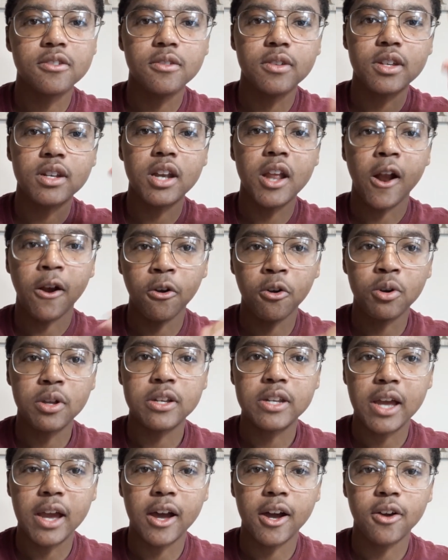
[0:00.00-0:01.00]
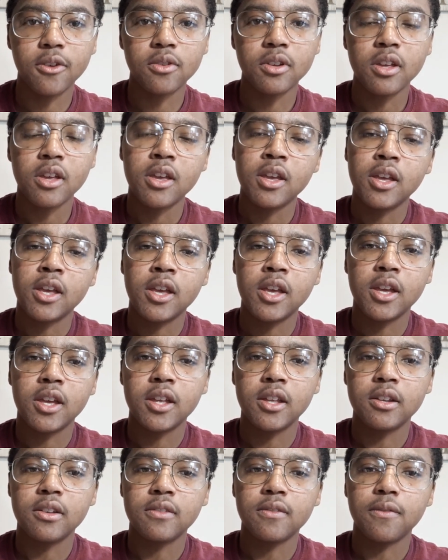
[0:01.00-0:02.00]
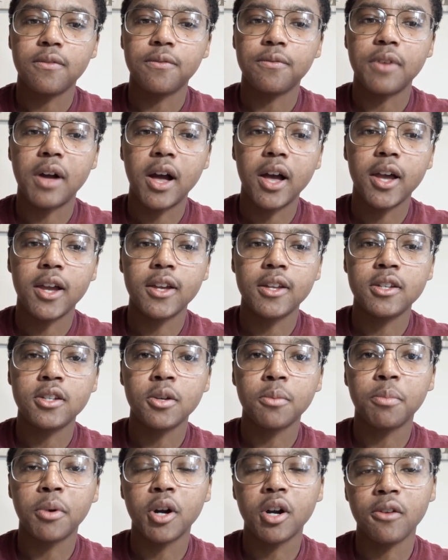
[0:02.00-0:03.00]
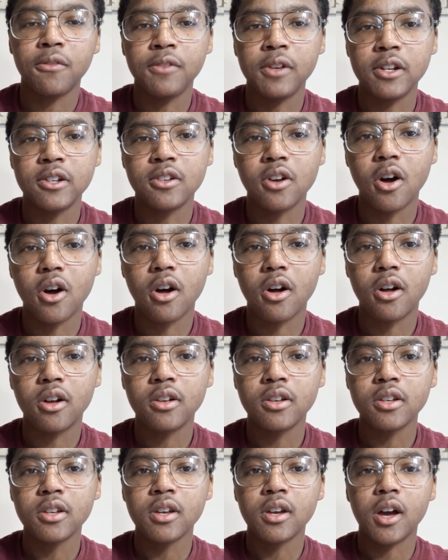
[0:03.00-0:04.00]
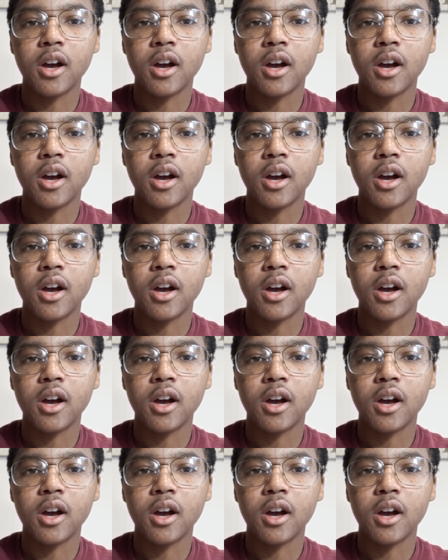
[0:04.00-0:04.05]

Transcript: You can narrow it down and find your perfect doll.